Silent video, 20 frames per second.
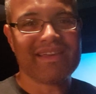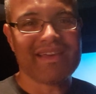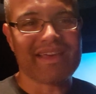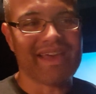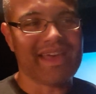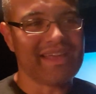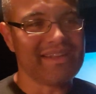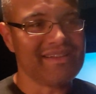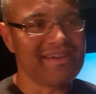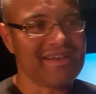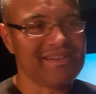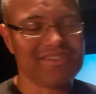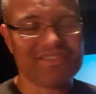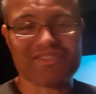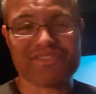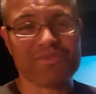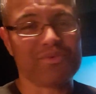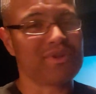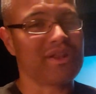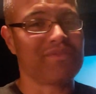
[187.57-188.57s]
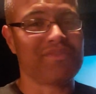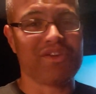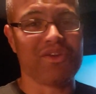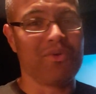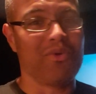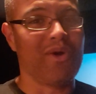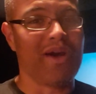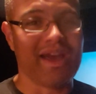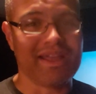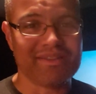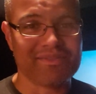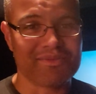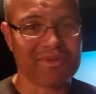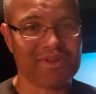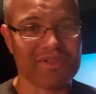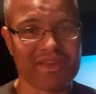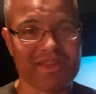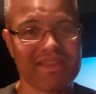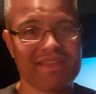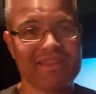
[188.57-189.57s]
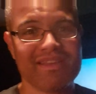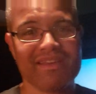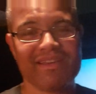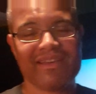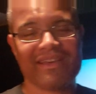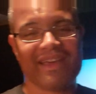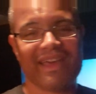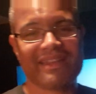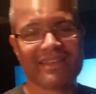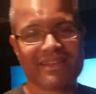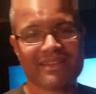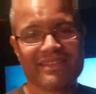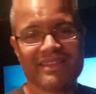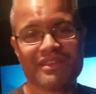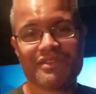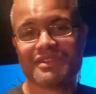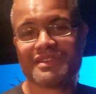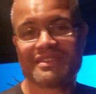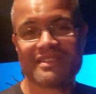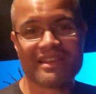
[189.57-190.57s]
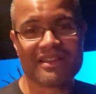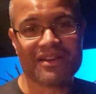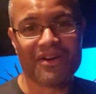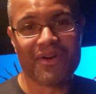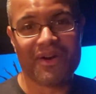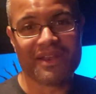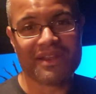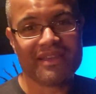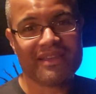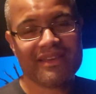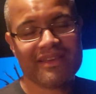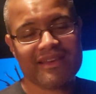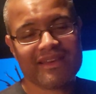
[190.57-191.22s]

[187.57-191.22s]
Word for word: and uh, just do whatever you want, really, and continue this thing going.